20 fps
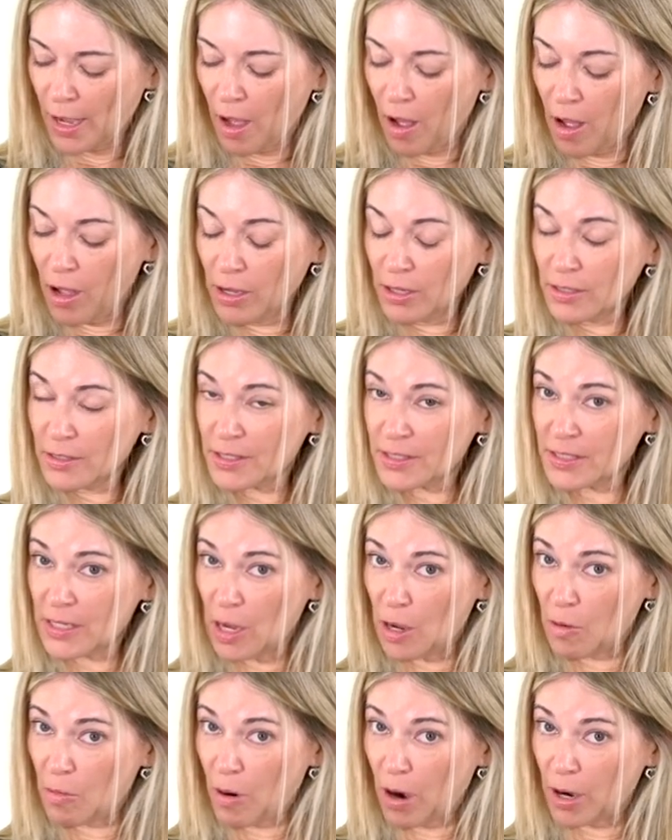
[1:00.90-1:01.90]

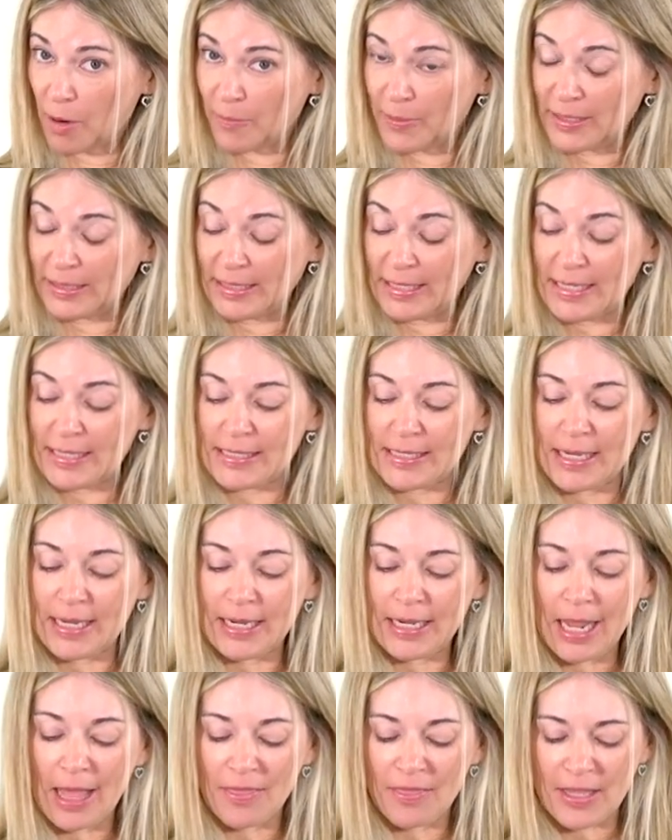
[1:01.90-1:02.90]
also are
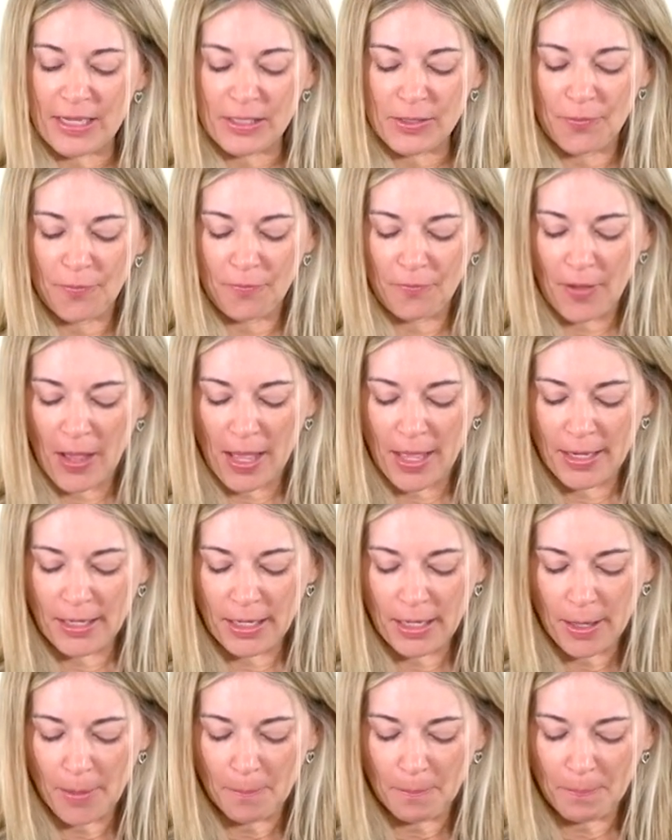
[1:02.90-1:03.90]
releasing these
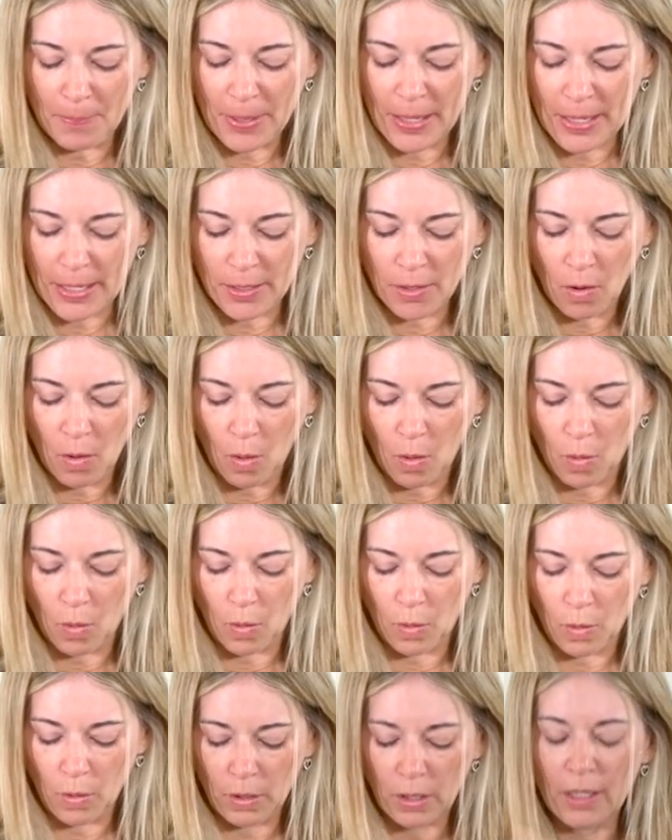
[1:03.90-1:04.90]
fun
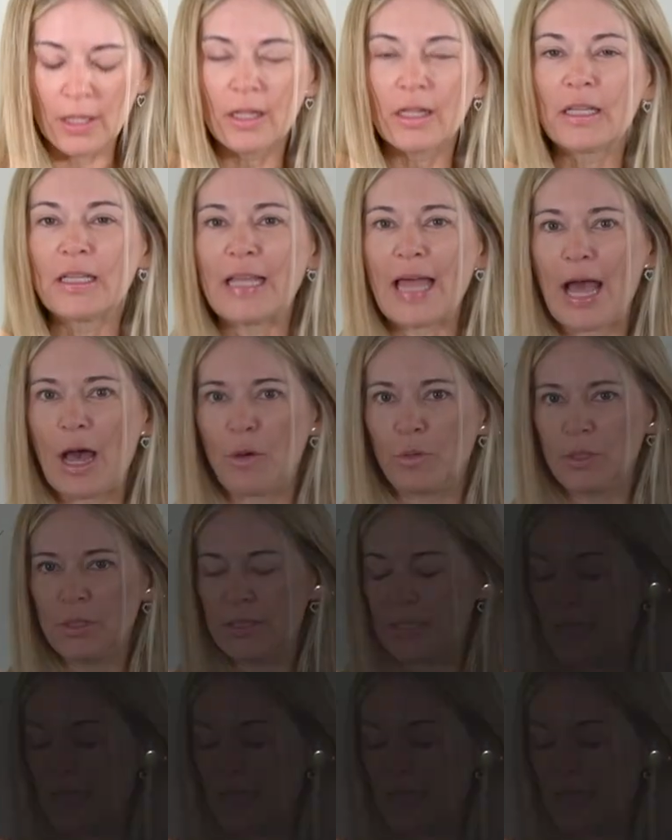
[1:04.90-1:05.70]
Pinhole Cloud